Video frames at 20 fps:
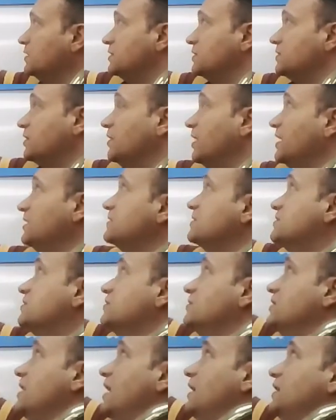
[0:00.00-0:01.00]
So let's
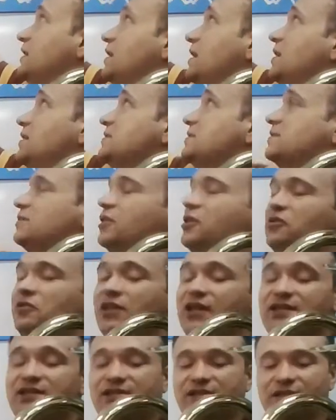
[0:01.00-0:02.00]
do that again
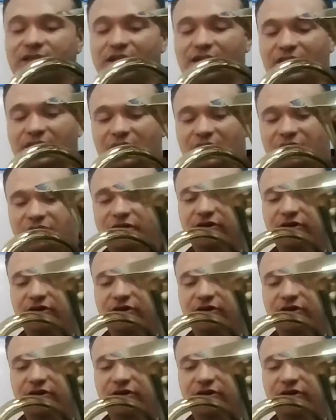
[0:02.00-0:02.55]
slowly, starting on